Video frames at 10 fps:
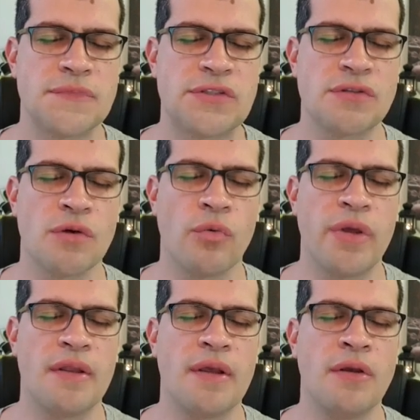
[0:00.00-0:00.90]
So
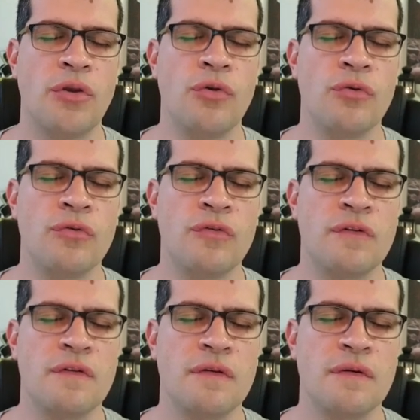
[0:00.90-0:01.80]
we are then
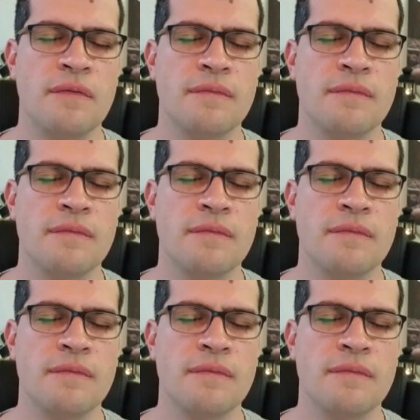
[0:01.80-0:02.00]
used